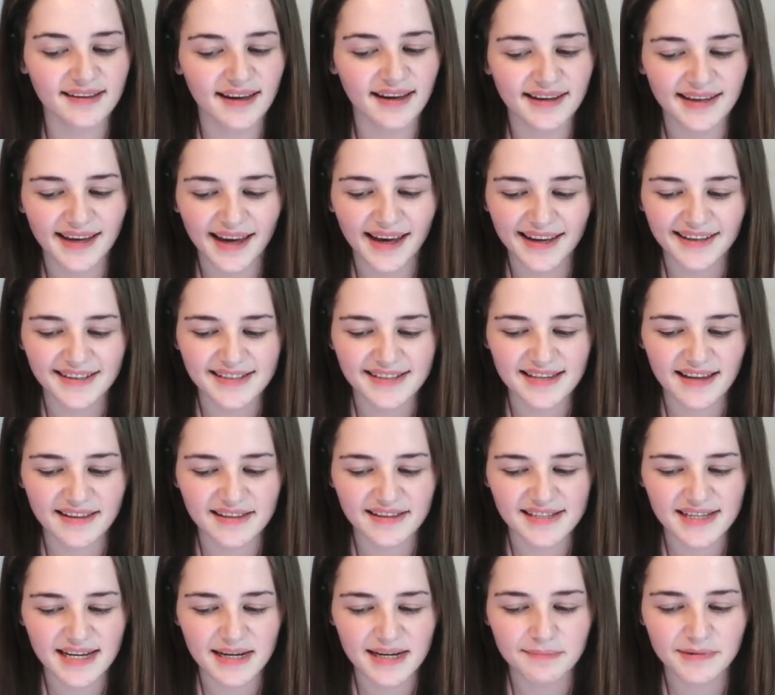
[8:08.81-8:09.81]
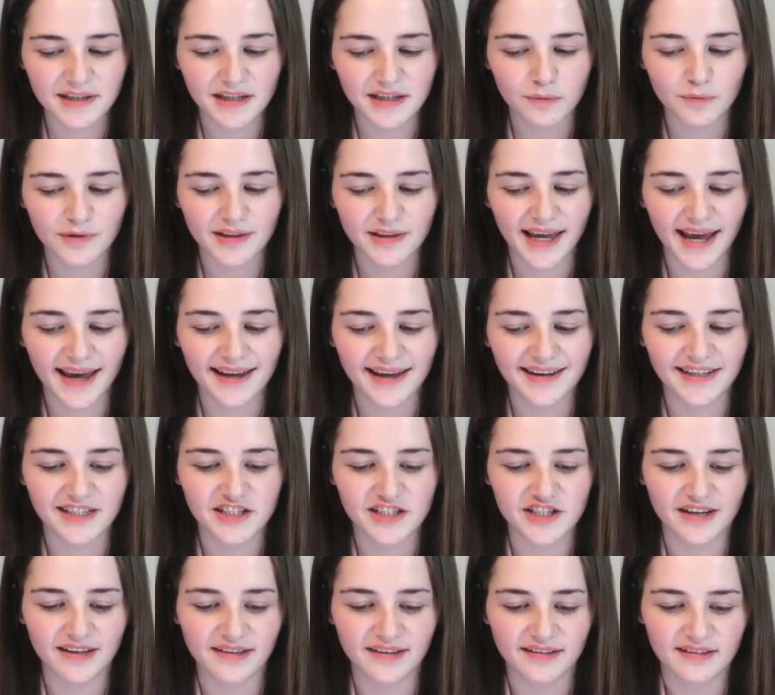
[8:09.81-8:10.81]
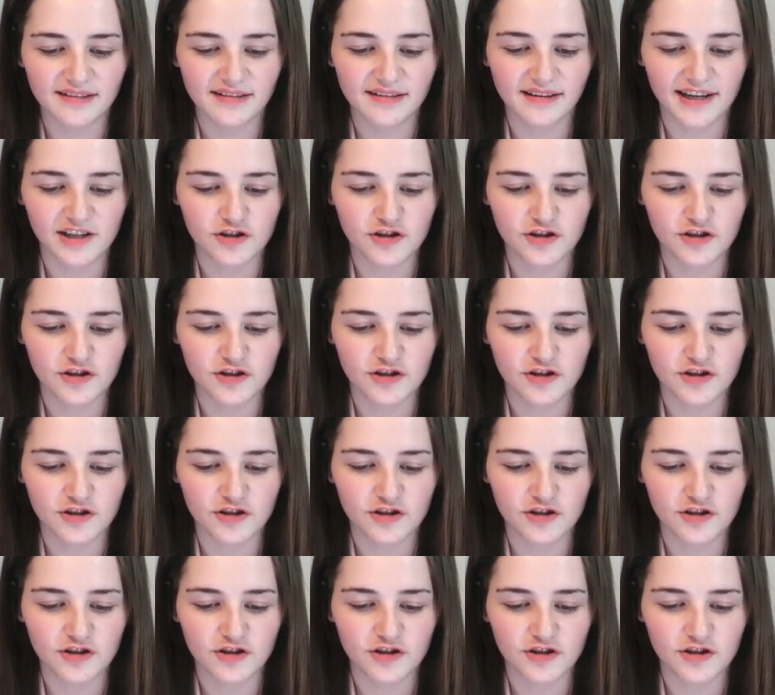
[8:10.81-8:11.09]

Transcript: again, it's like the same thing with the NHS